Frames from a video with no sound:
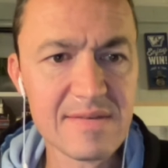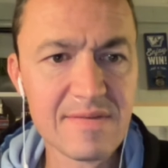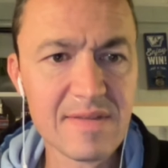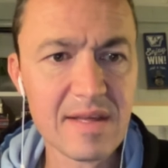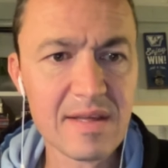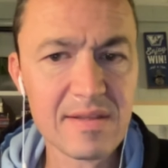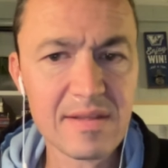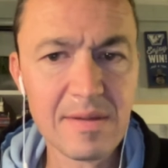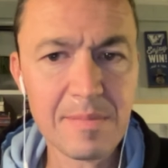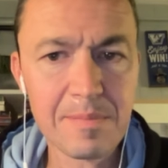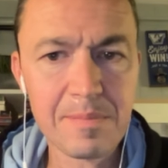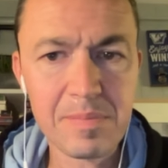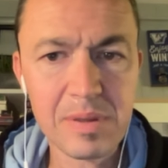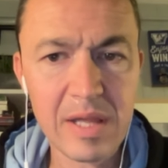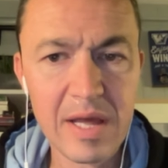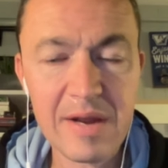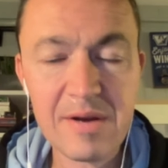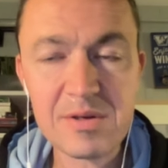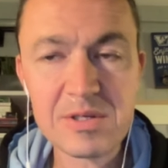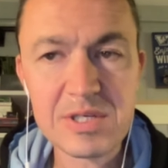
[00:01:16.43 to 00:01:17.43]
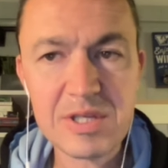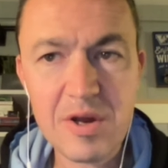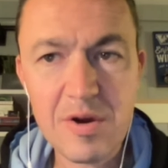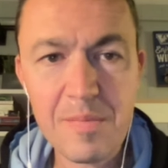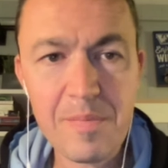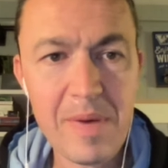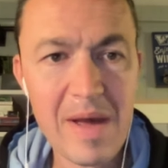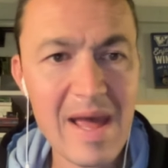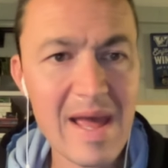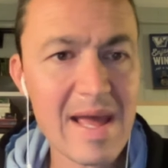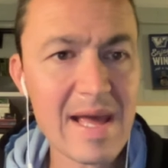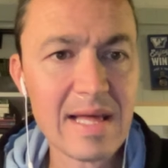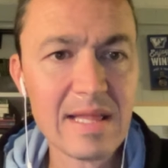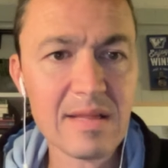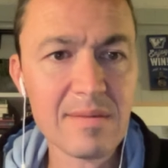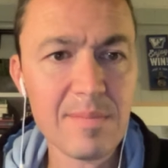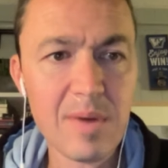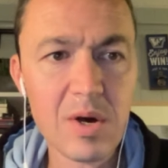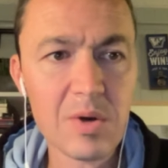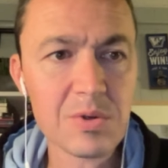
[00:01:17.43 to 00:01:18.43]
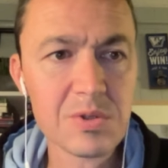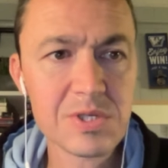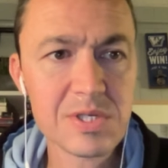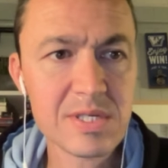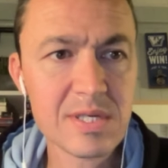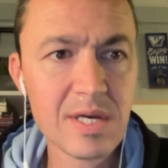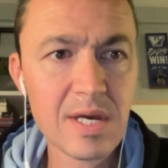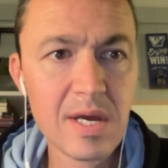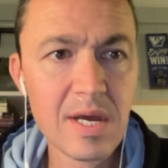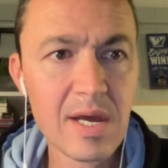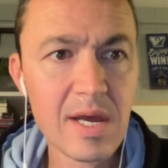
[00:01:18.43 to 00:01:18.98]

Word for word: of the the players they're paying the most,